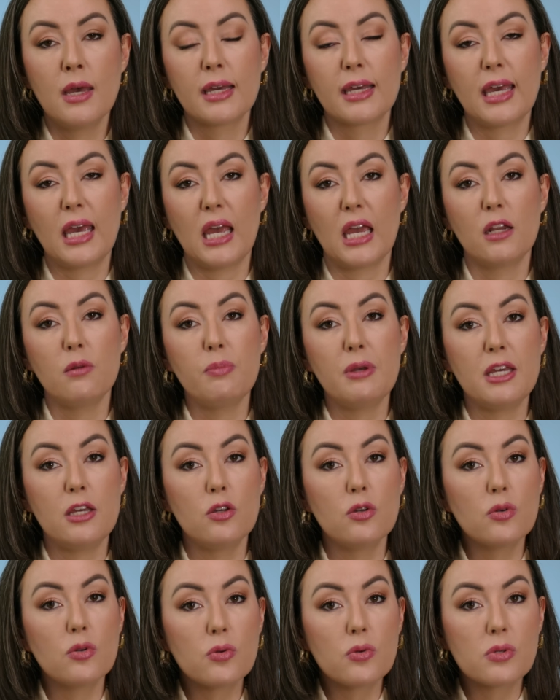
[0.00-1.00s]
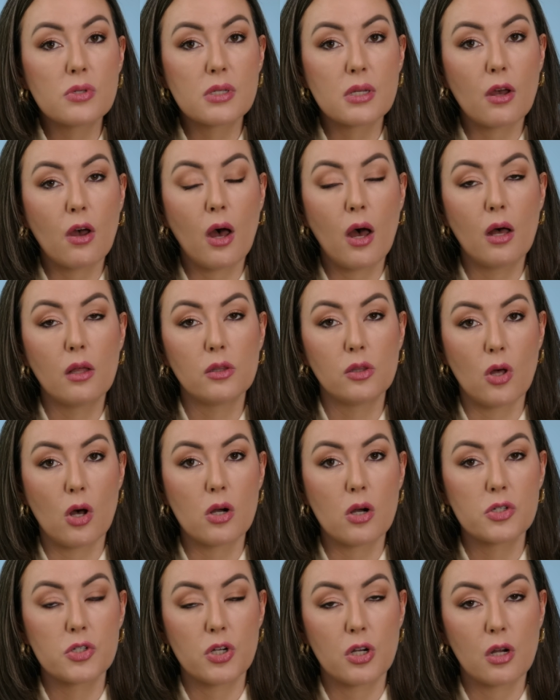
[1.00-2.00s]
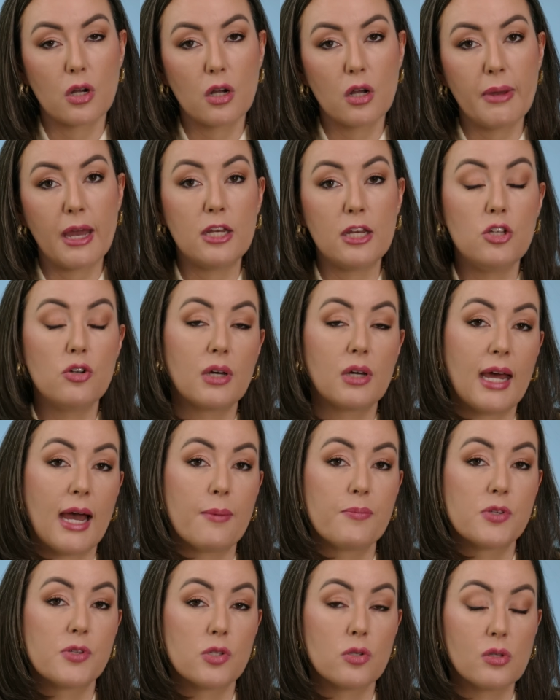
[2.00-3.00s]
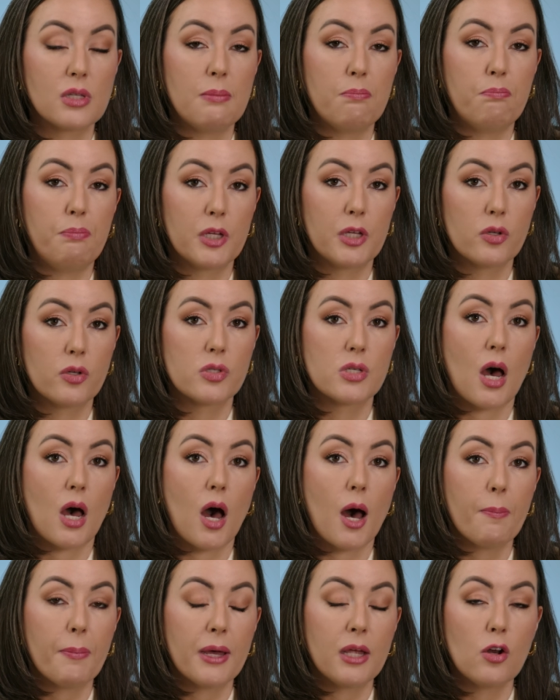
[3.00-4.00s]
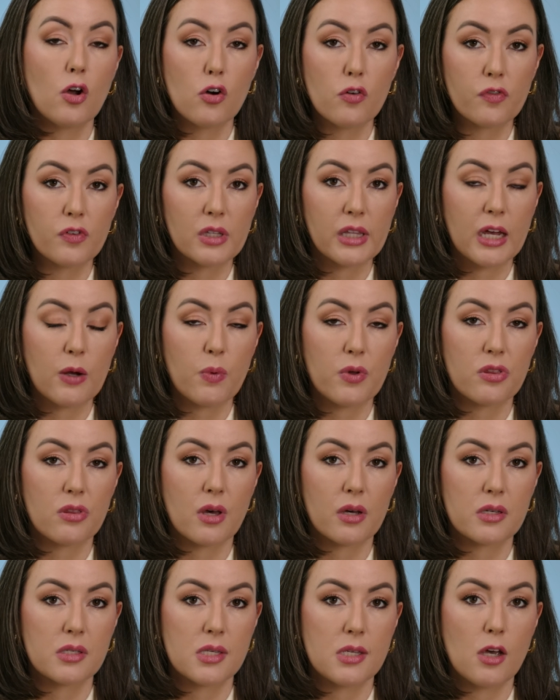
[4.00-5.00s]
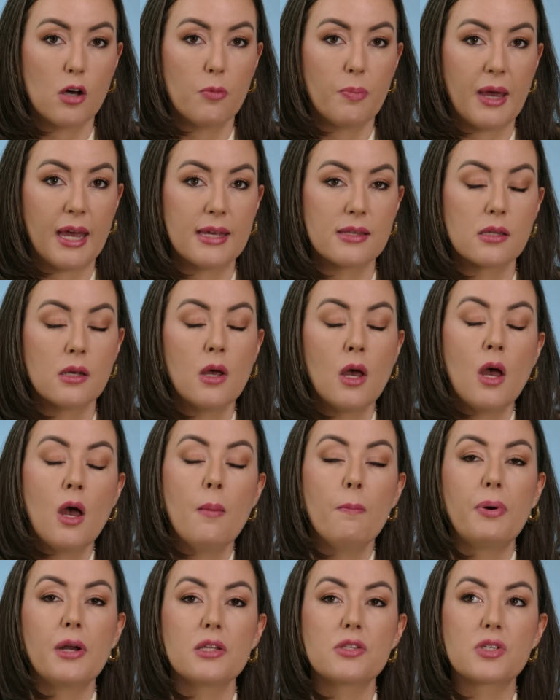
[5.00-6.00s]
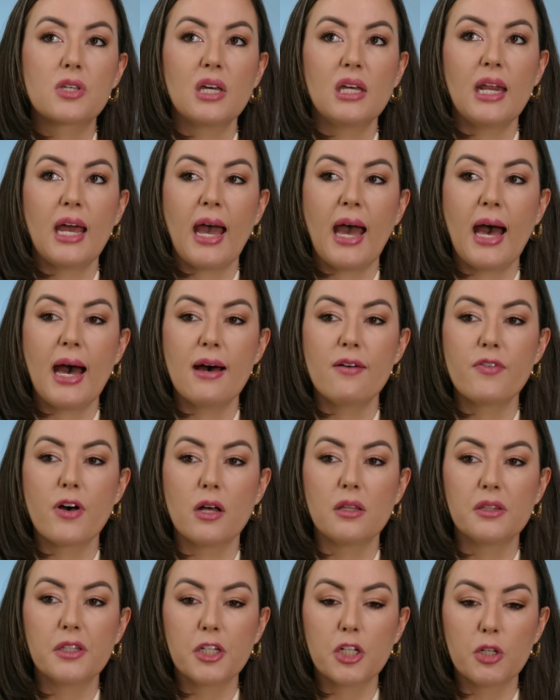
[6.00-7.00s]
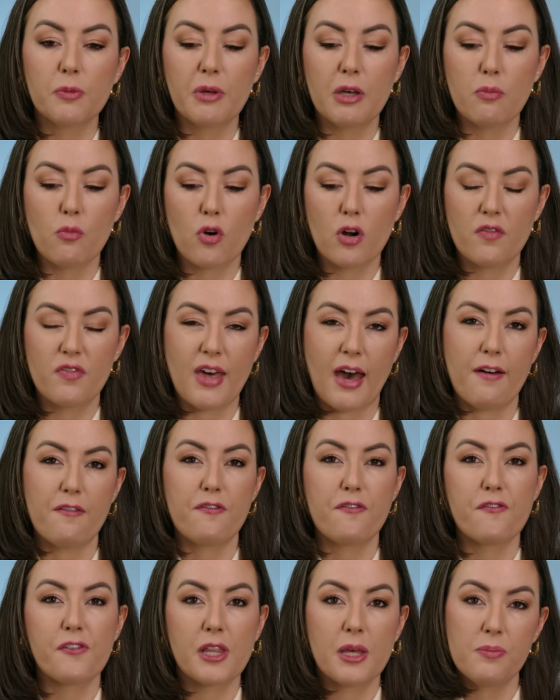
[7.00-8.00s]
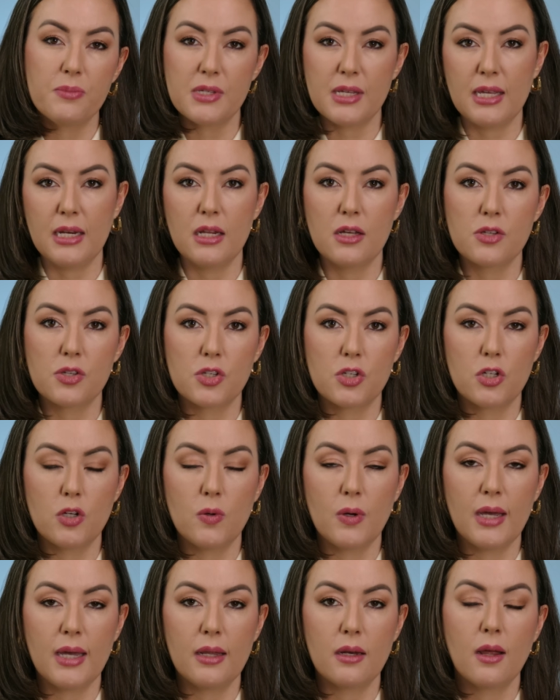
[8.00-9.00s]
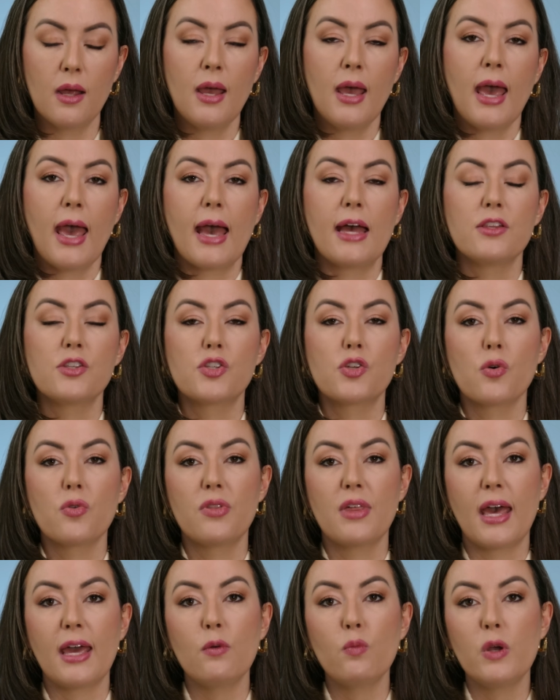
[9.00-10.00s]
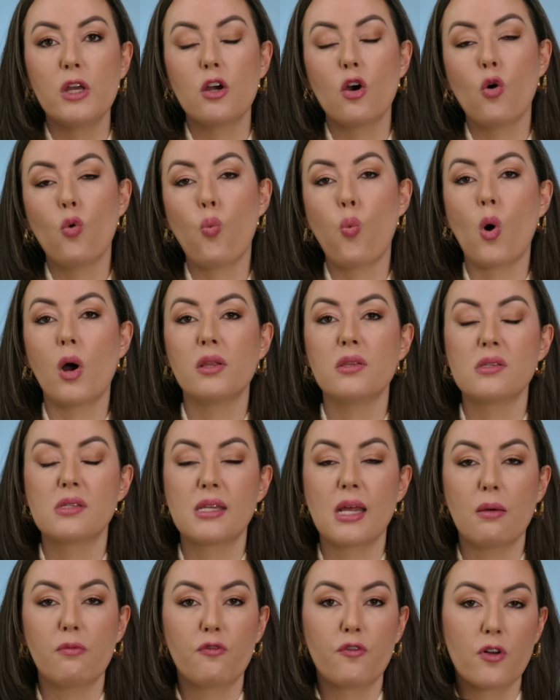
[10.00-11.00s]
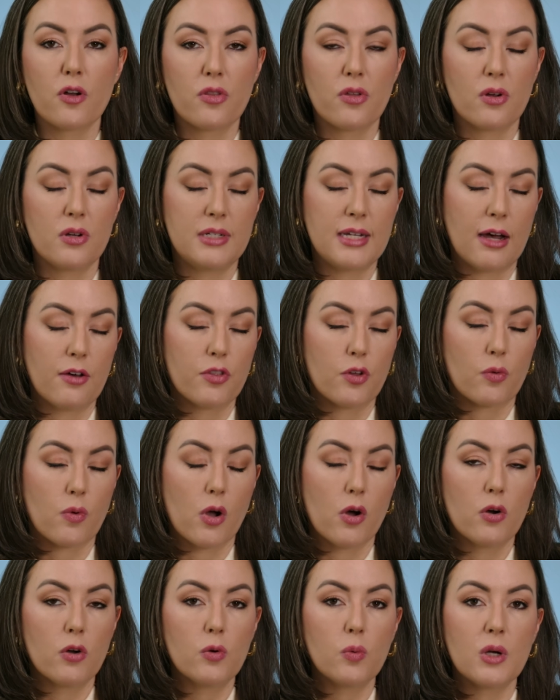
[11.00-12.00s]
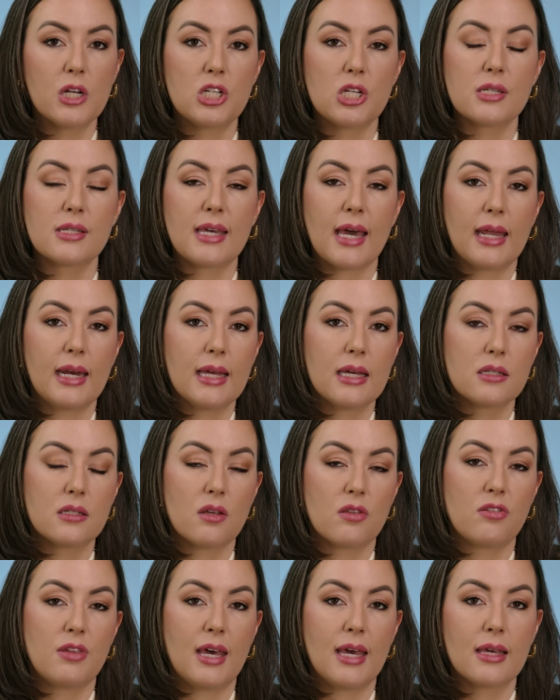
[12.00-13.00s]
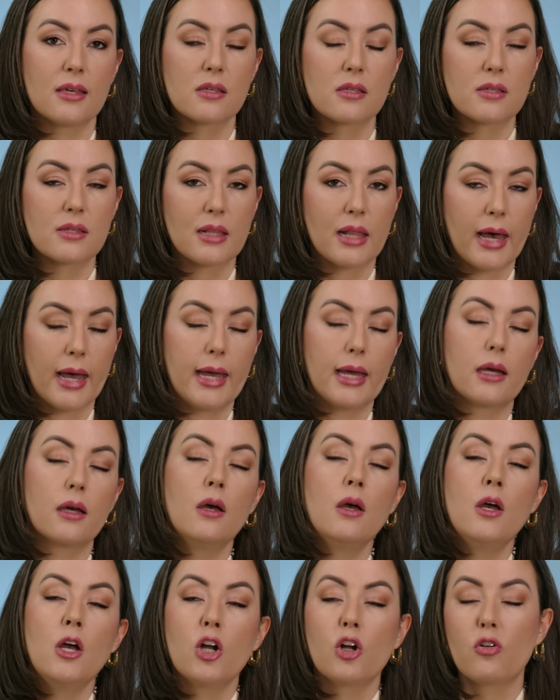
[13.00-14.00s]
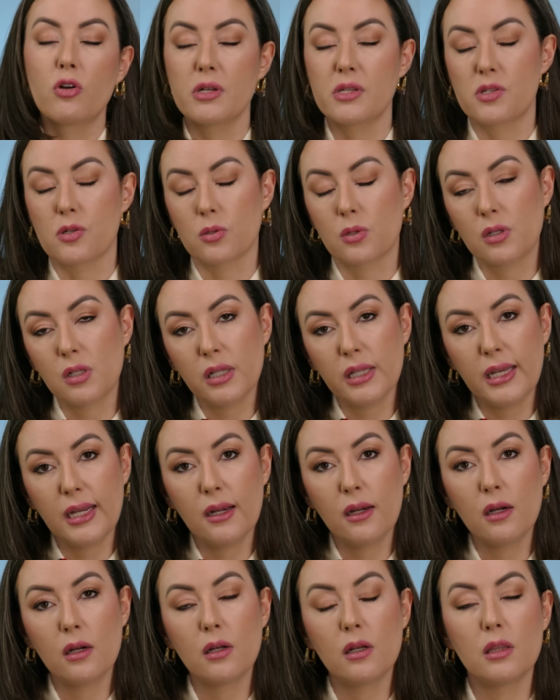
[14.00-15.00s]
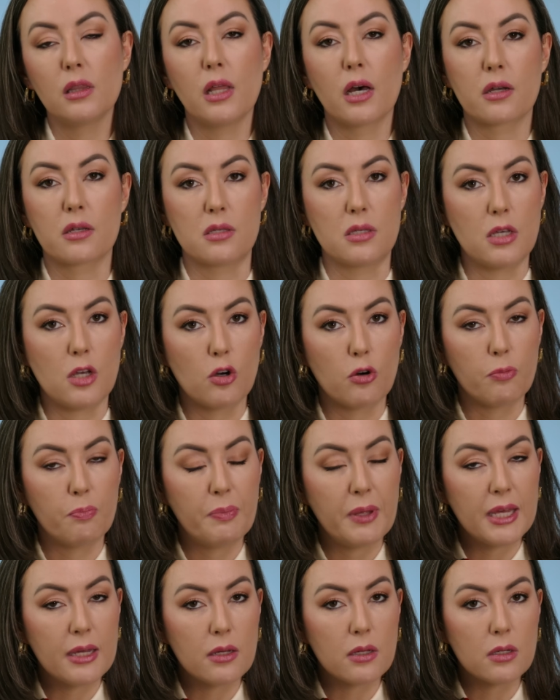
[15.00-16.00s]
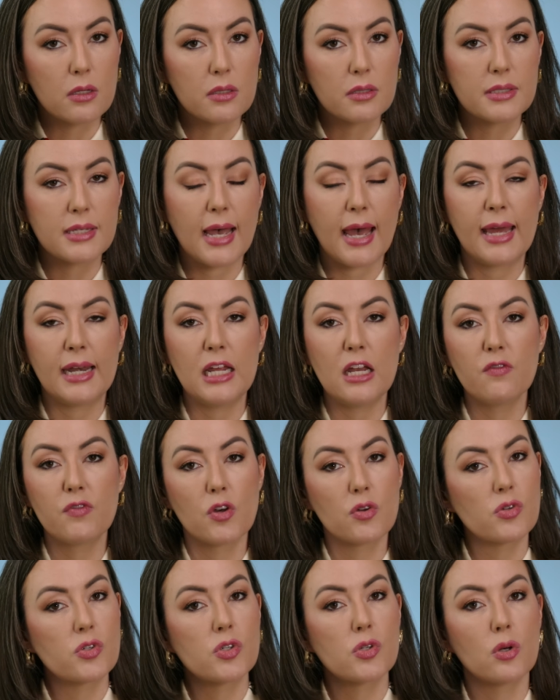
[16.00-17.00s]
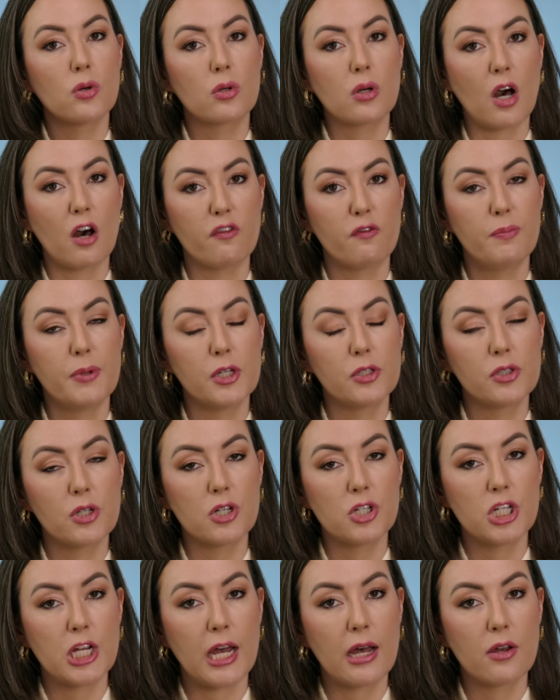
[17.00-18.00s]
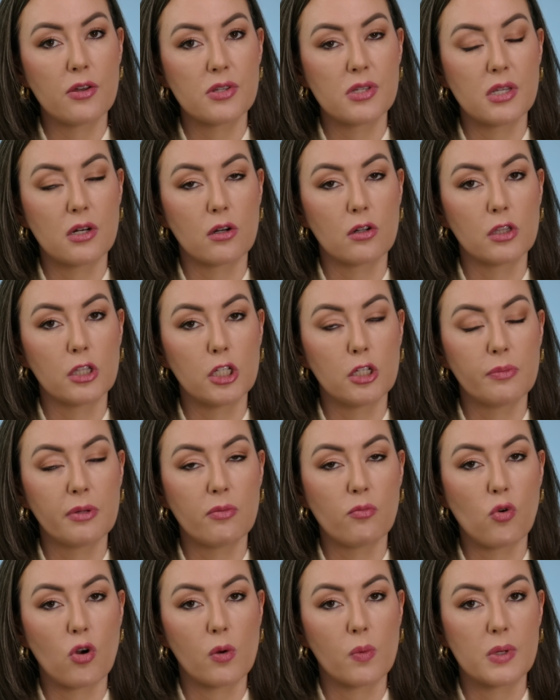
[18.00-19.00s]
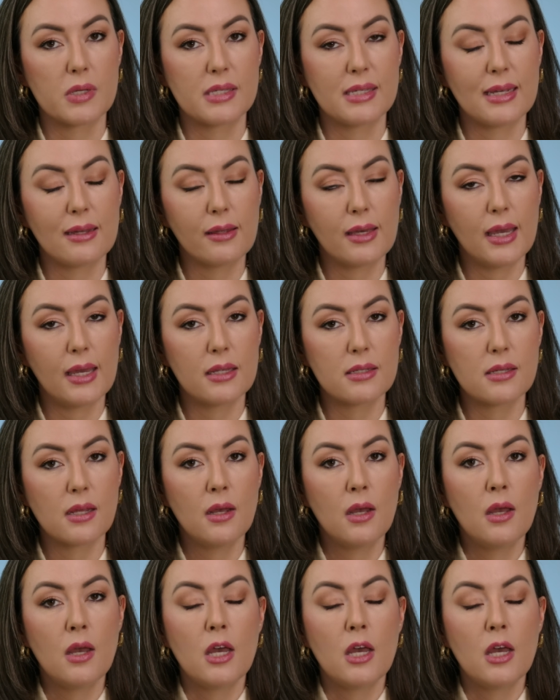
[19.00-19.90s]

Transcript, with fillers: can be used uh, long term and you can absolutely build up an overlay with Luxio base, but it's gonna have a little bit more of that flimsiness to it. And so then we go one step further down the road, which is getting into things like Crystal Clear, Luxio Build, any of those soak off builder gels that are a little bit more resilient.